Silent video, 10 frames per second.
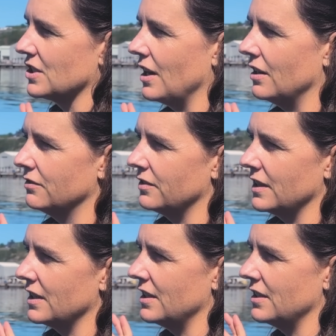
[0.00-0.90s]
the shelf
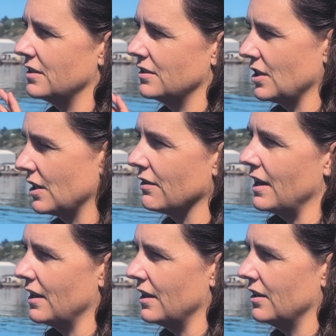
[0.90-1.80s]
and the
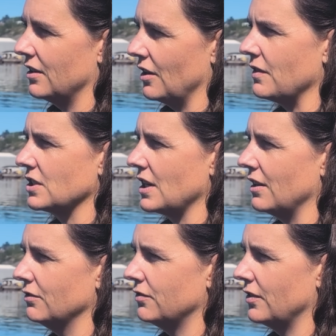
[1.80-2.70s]
generator off the
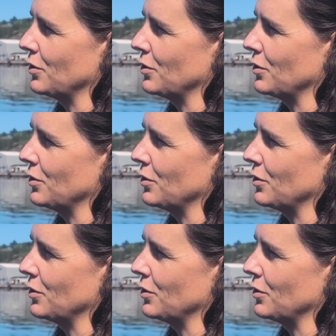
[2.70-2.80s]
shelf.